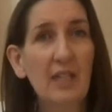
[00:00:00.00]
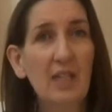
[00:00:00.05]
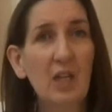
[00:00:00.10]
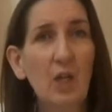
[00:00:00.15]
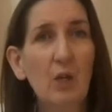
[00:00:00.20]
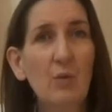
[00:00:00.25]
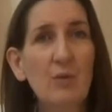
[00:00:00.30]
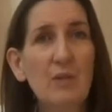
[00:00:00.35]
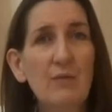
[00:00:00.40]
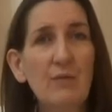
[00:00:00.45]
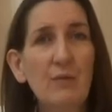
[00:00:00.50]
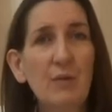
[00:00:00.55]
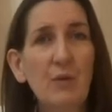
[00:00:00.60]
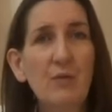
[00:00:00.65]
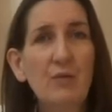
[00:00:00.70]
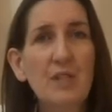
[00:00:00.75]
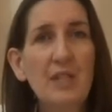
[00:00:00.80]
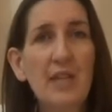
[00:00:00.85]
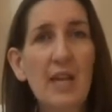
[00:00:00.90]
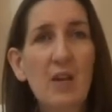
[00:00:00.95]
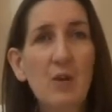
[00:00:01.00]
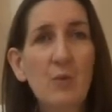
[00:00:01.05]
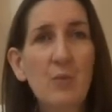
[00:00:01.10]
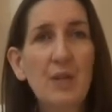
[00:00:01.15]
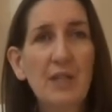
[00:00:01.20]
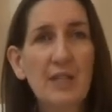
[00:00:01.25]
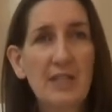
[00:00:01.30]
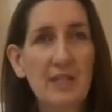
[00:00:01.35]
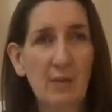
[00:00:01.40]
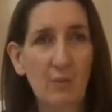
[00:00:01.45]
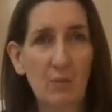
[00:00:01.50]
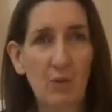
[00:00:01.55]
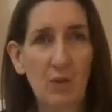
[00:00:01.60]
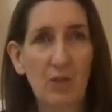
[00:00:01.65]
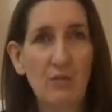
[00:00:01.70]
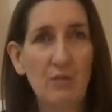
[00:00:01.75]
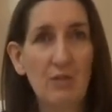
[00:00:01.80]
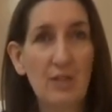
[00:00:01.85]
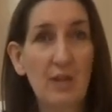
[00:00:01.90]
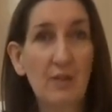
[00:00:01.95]
who was involved in helping someone
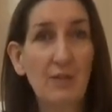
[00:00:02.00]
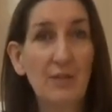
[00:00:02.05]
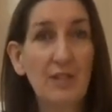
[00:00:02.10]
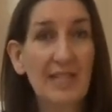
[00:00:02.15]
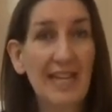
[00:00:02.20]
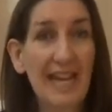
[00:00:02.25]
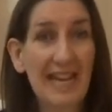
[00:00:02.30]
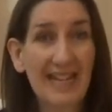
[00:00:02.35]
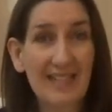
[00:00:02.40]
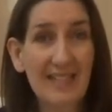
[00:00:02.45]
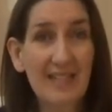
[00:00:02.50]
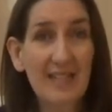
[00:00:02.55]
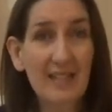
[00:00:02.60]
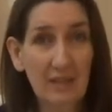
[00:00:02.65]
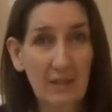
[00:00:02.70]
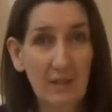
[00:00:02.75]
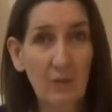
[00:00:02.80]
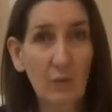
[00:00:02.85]
who'd suffered an accident